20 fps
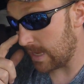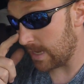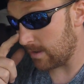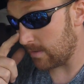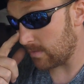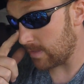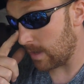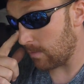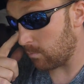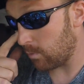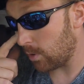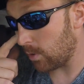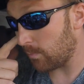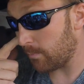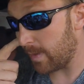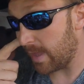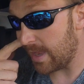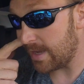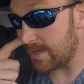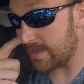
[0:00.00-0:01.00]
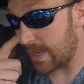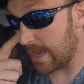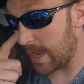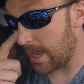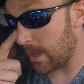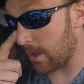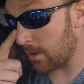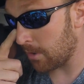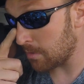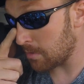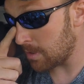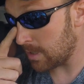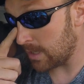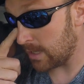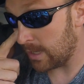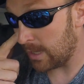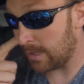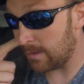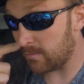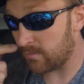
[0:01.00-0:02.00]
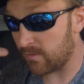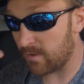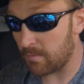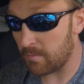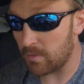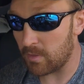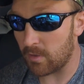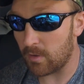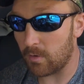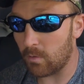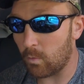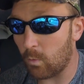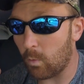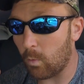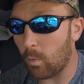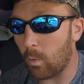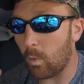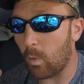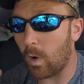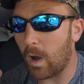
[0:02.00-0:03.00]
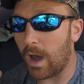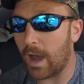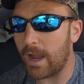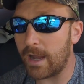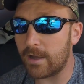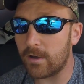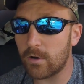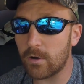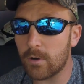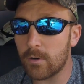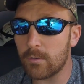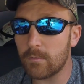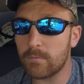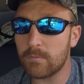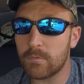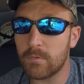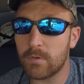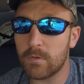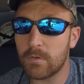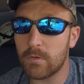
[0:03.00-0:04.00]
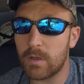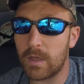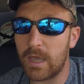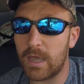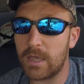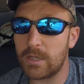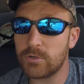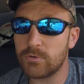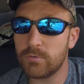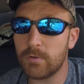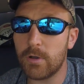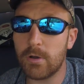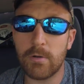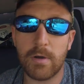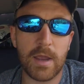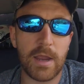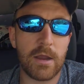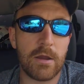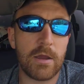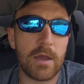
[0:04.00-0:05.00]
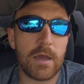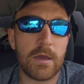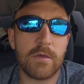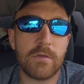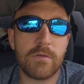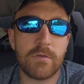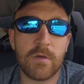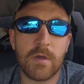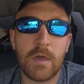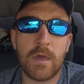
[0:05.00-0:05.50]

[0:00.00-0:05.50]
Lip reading: They will bed down in some of the wider hedgerow areas,